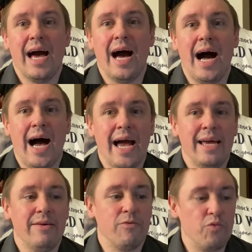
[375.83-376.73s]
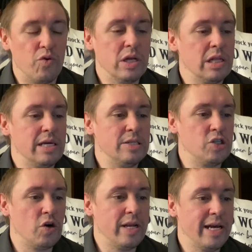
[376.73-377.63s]
I really
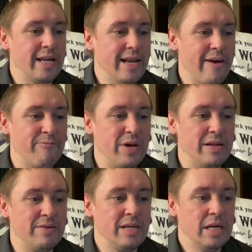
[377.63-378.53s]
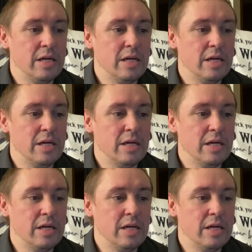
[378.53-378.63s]
enjoyed it and have been